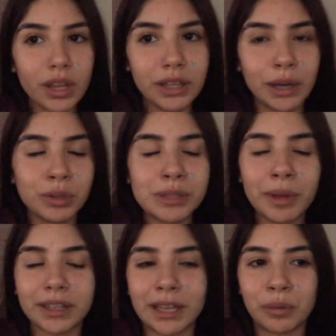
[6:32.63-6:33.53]
That was
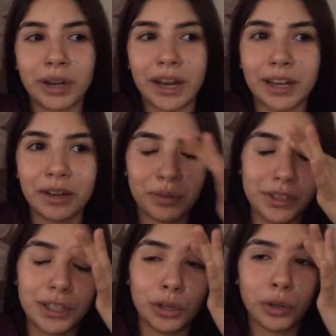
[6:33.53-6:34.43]
back then when I didn't
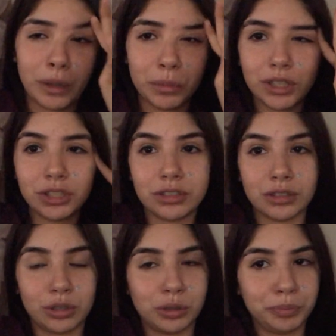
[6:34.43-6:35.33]
really know that much,
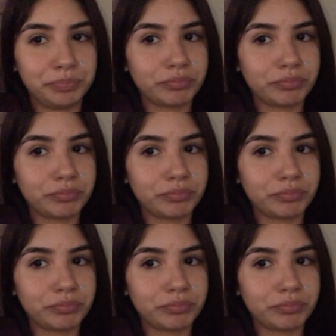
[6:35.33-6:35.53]
so